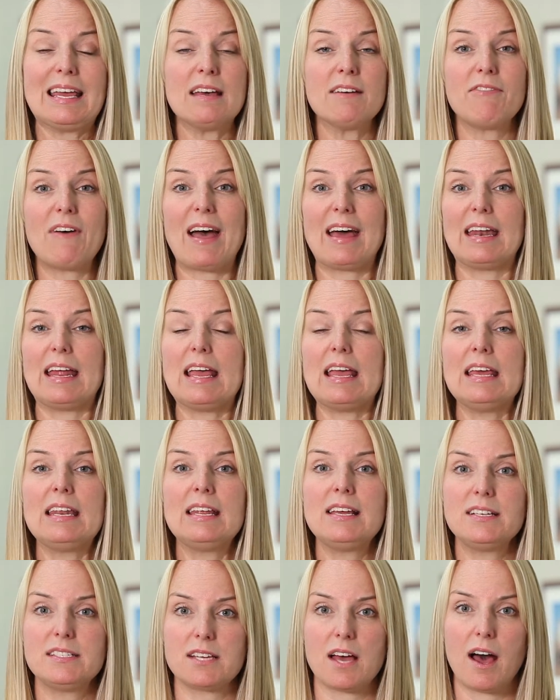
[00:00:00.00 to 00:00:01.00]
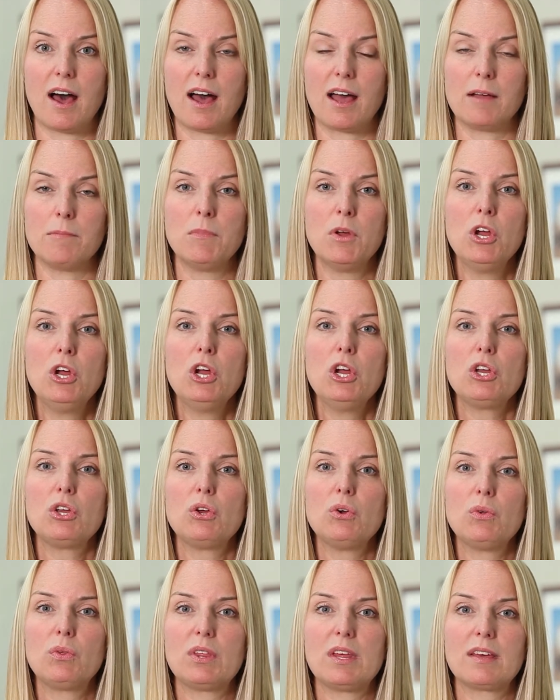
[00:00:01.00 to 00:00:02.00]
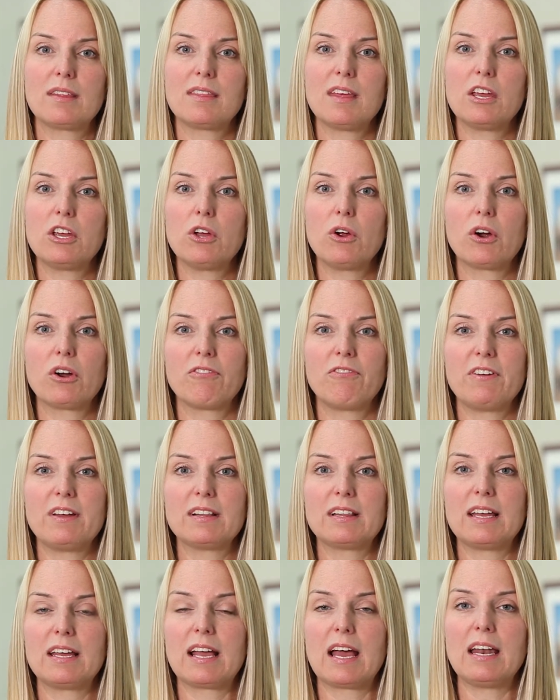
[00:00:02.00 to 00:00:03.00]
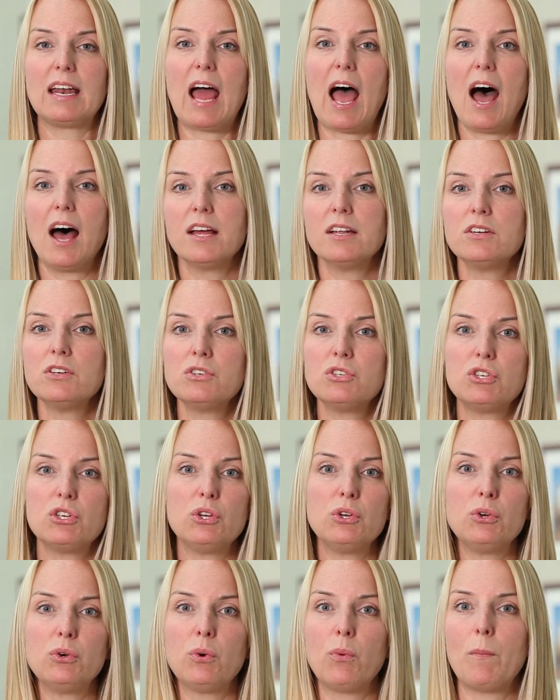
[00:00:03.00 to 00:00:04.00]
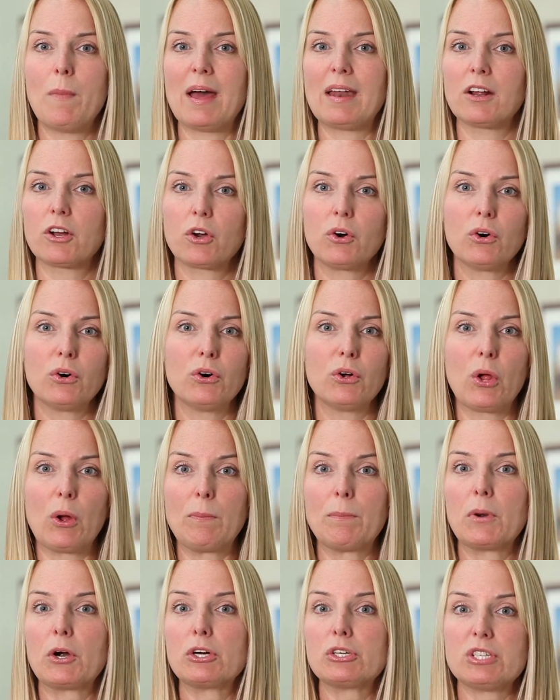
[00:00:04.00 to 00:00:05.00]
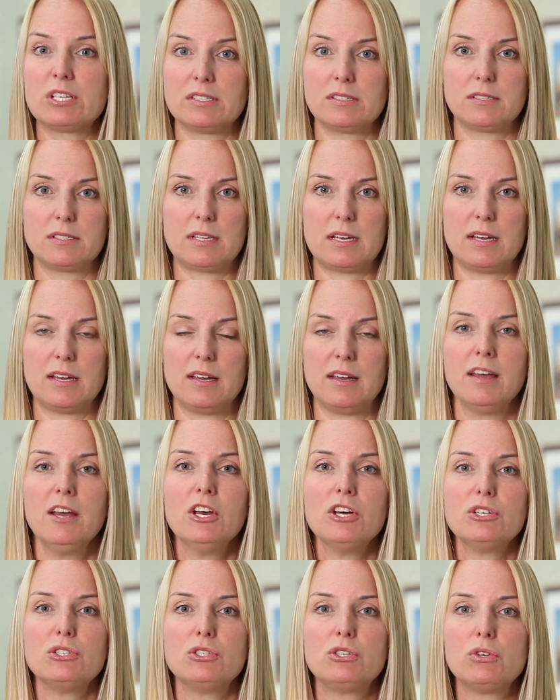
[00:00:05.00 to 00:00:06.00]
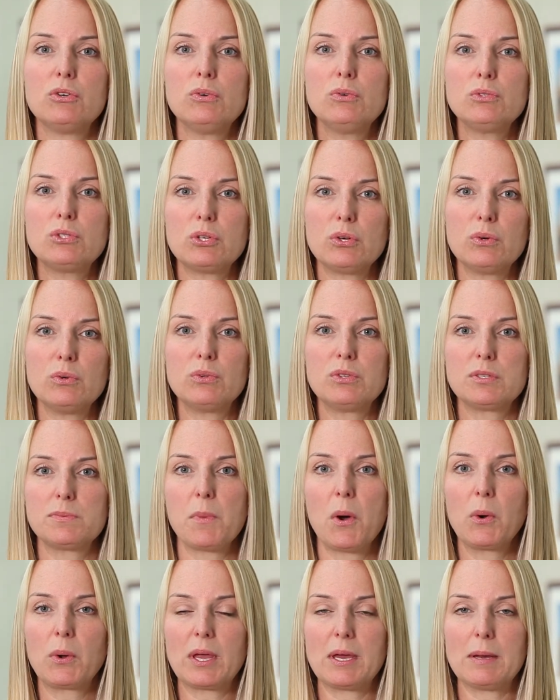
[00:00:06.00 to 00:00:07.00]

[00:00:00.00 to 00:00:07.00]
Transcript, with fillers: if at any time you think that you're feeling an undue medical emergency due to smoke